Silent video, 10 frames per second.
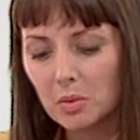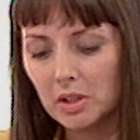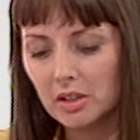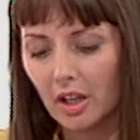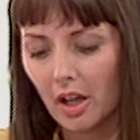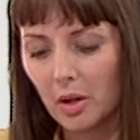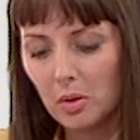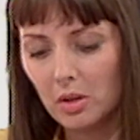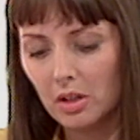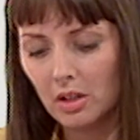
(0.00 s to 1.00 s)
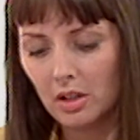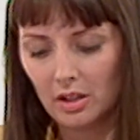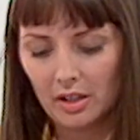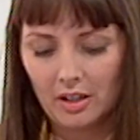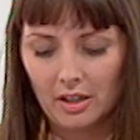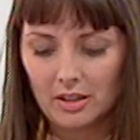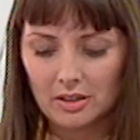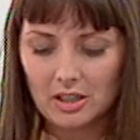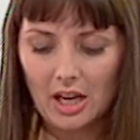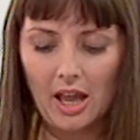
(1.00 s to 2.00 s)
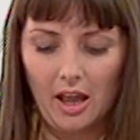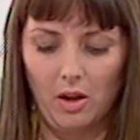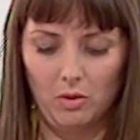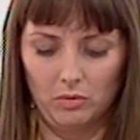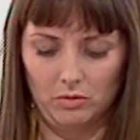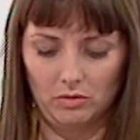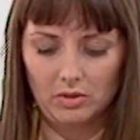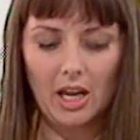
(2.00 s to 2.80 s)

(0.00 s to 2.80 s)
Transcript: will go down and down, around.